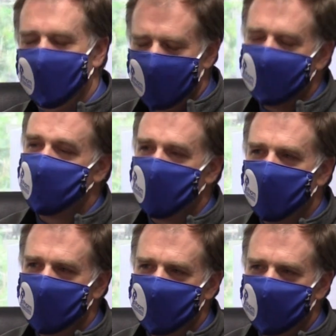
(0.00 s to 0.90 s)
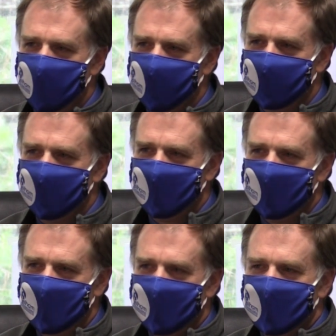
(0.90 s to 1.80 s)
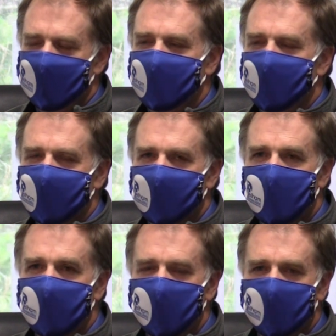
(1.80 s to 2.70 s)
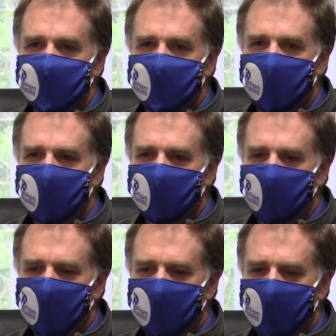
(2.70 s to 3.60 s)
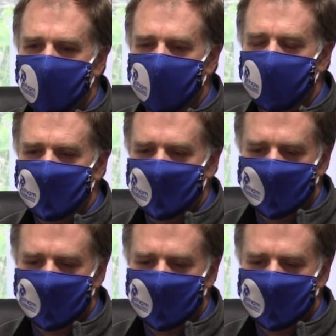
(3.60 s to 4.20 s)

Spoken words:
Yeah, that's pretty reasonable. Yeah, and so